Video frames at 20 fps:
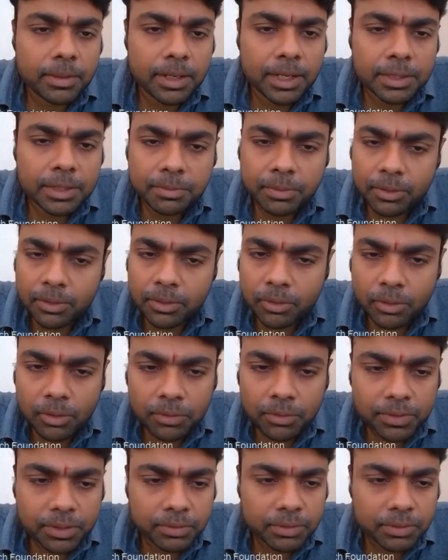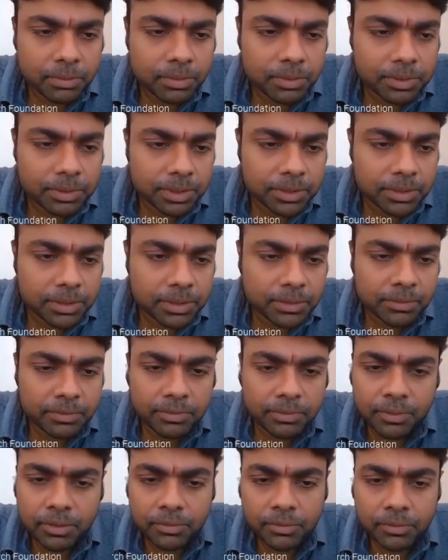as per Code of Civil Procedure if
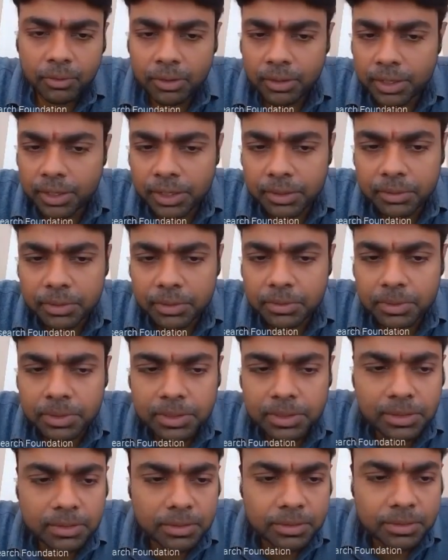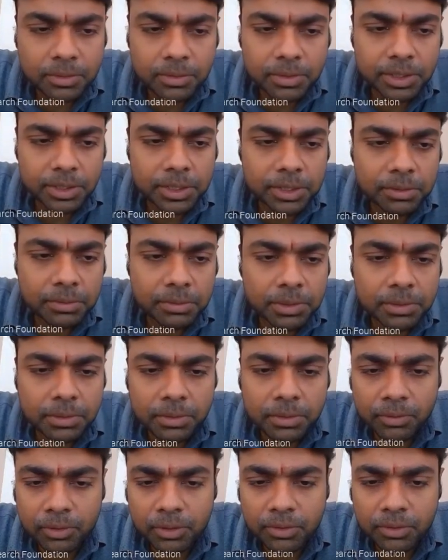for an individual,
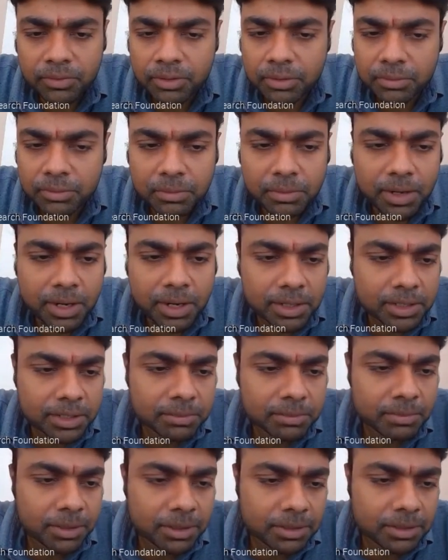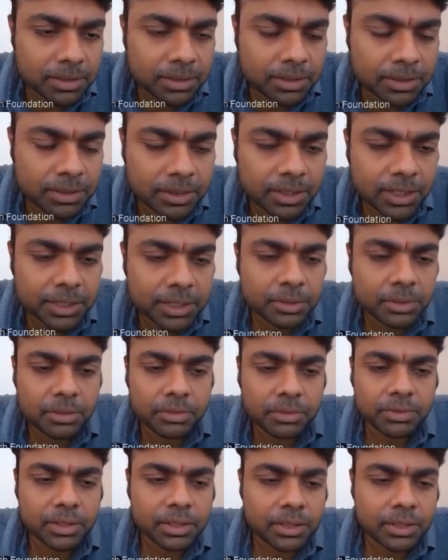for a firm, the managing partner, HO
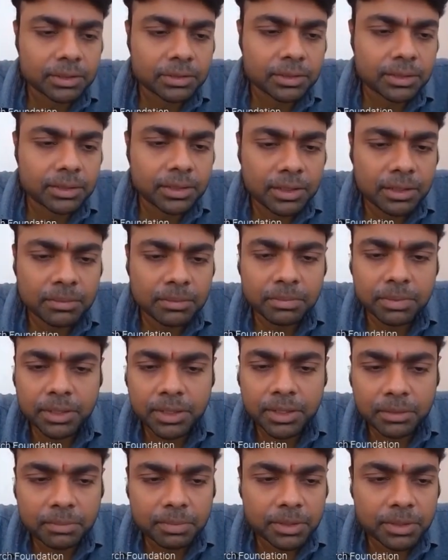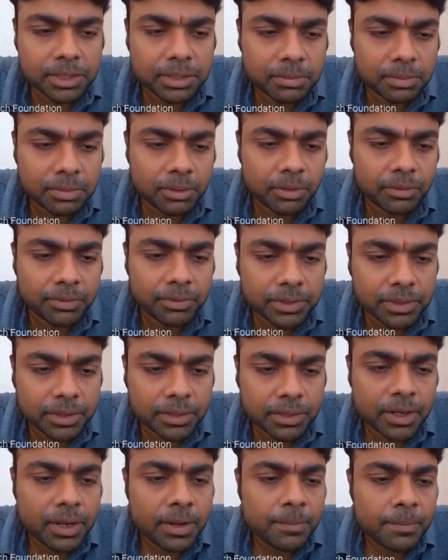of the Karta company, the principal
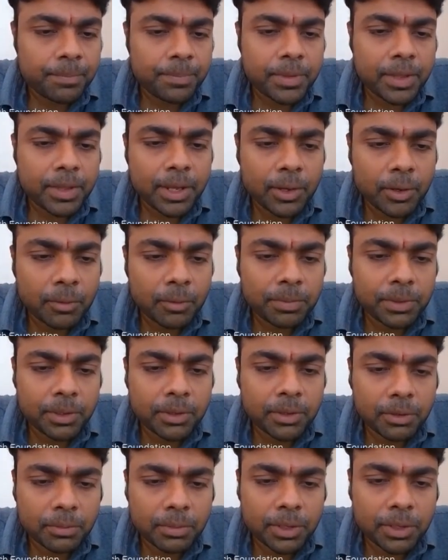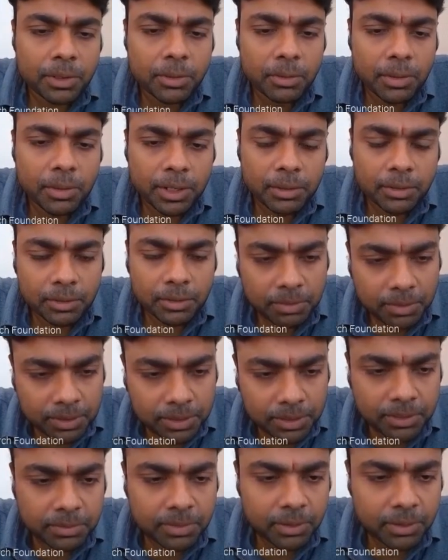officer, AOP or BOI to the
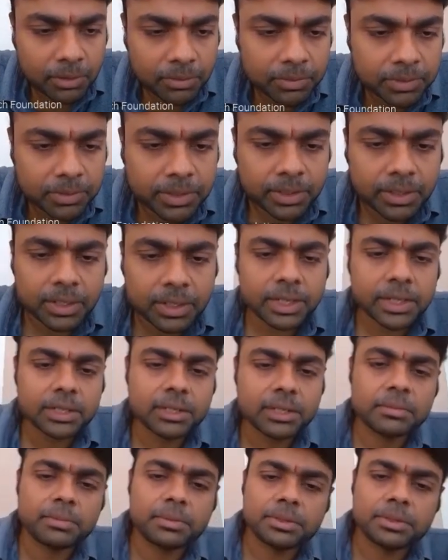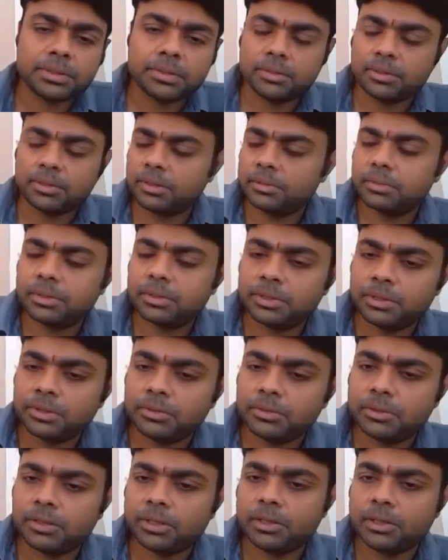principal officer, any other person to the
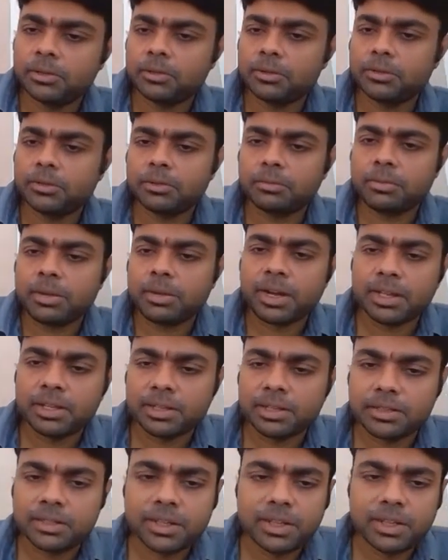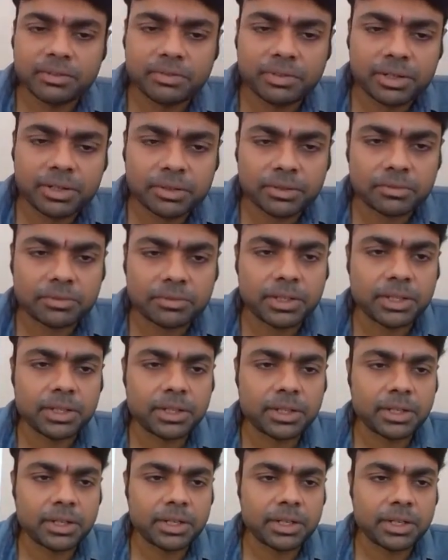person who controls or manages the affairs of
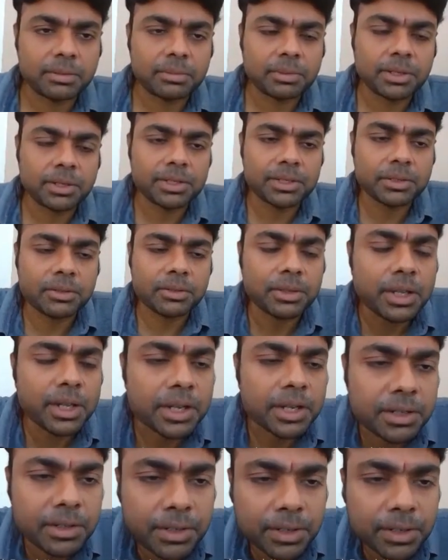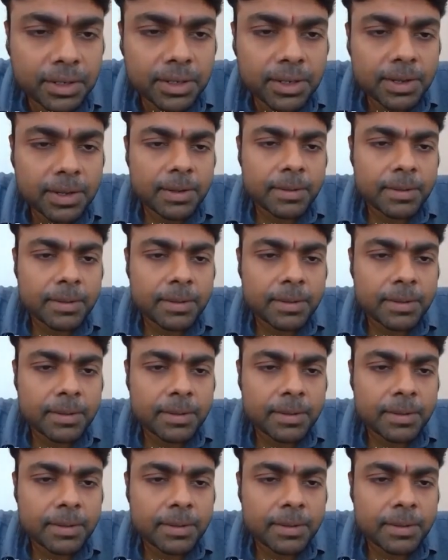the enterprise or the entity.